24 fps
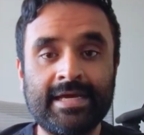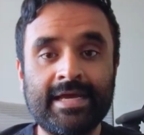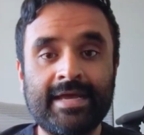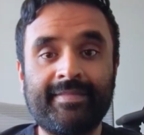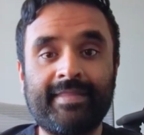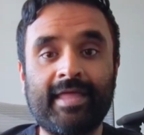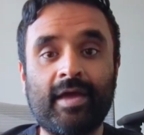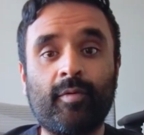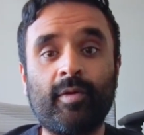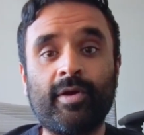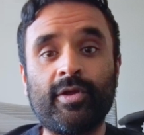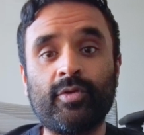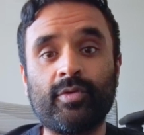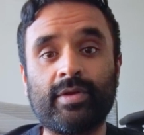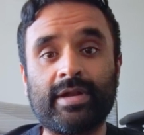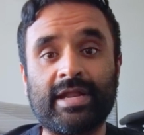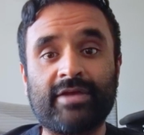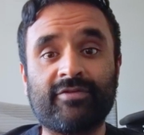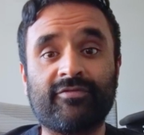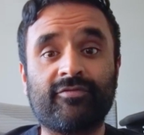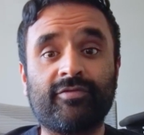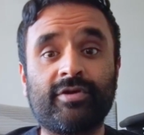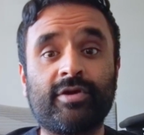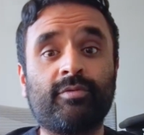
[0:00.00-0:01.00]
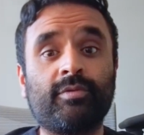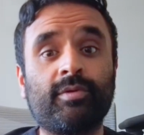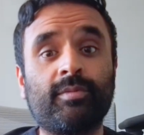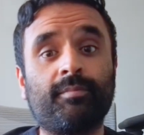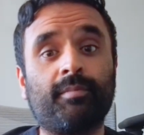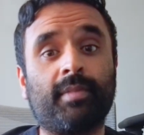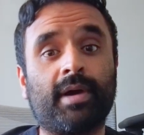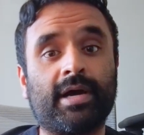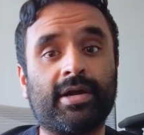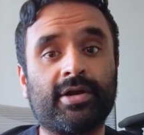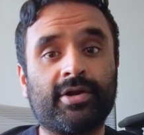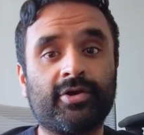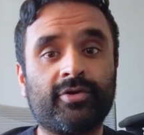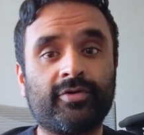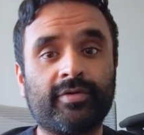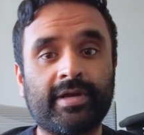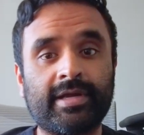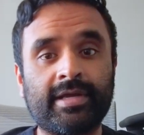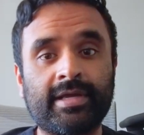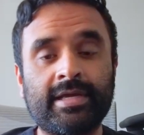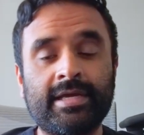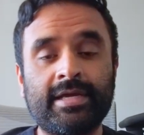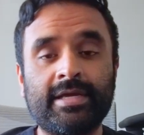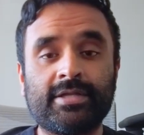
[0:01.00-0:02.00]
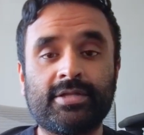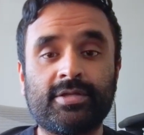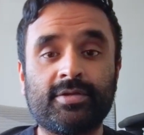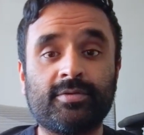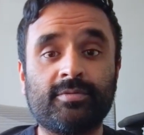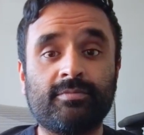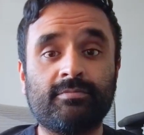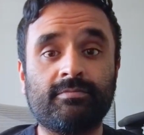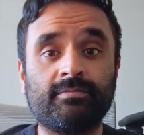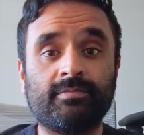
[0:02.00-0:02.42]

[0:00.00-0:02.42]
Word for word: That way you can have frequent monitoring to,